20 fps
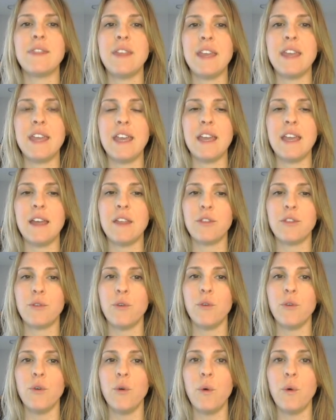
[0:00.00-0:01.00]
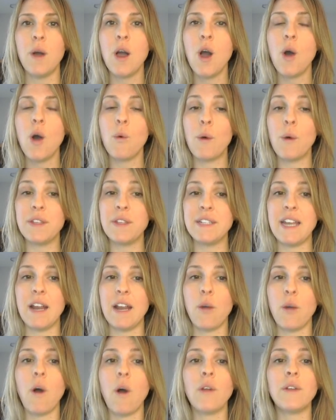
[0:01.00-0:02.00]
thinking through what the
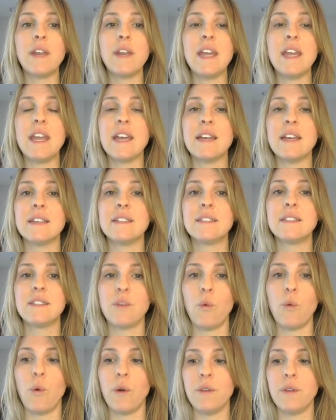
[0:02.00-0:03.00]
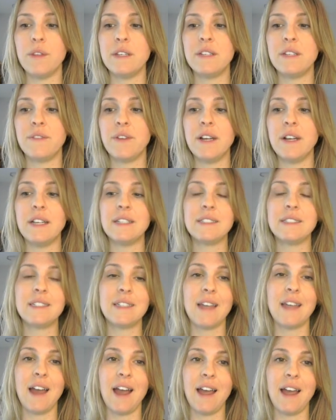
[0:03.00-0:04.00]
data quality is or the different
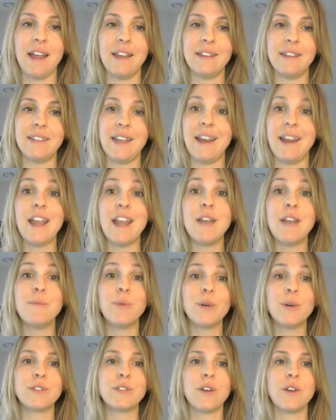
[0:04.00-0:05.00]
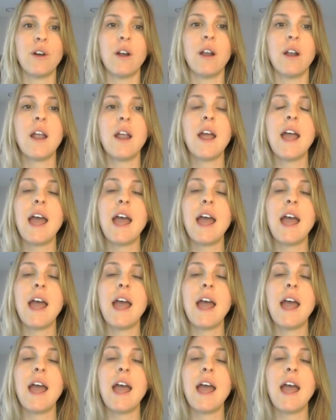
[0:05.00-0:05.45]
data inputs are,